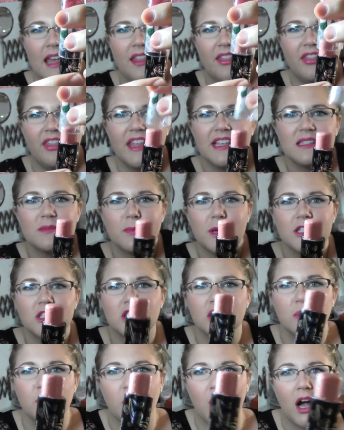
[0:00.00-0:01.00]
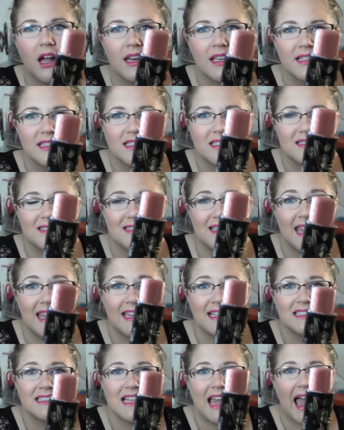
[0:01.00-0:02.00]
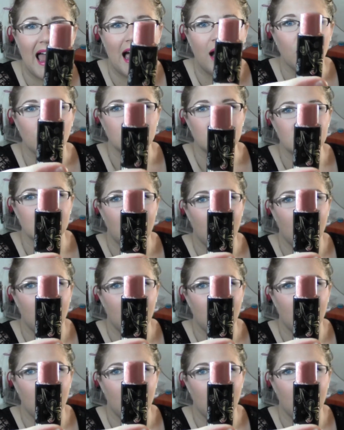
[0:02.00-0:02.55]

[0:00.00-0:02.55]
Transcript: this much of the product stays out